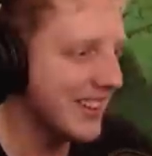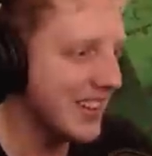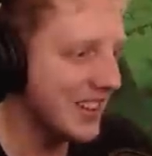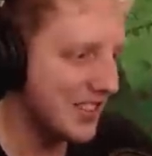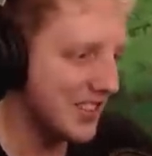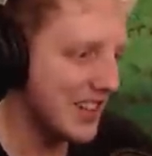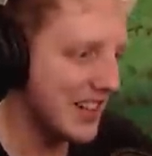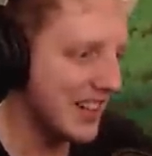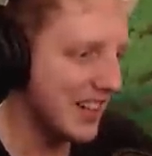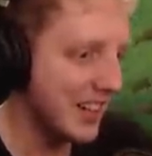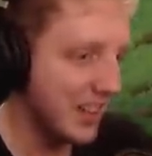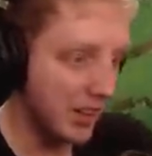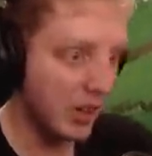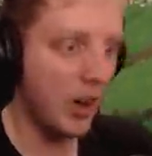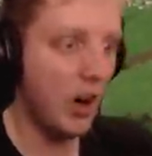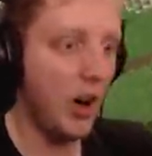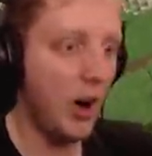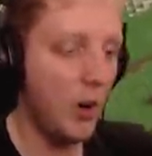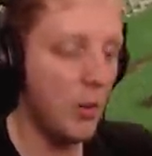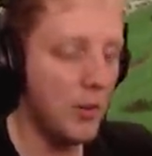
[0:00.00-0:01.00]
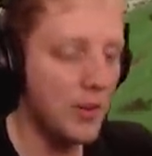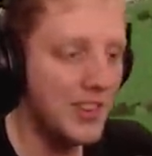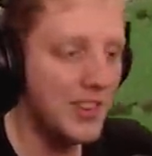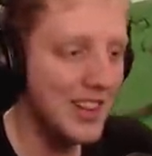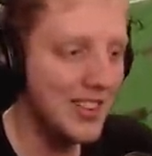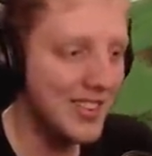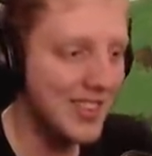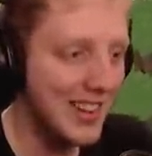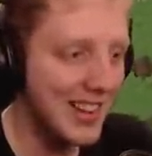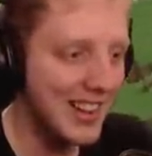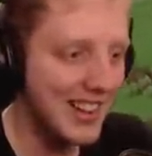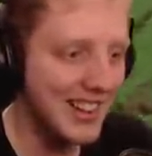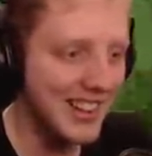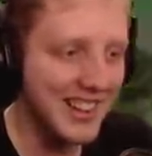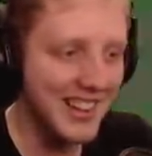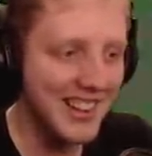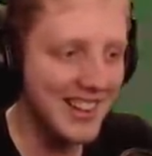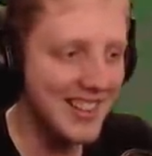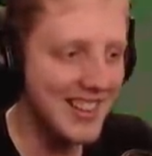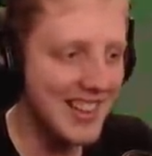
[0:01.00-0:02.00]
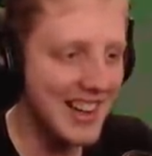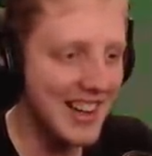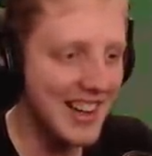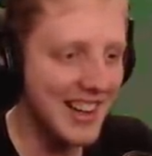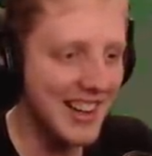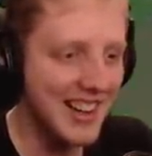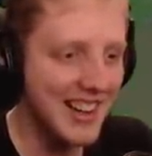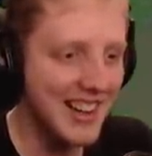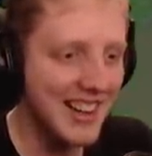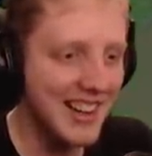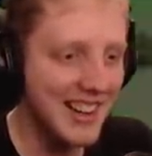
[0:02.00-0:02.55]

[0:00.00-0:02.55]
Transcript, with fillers: This thing? Oh, this thing. It's here.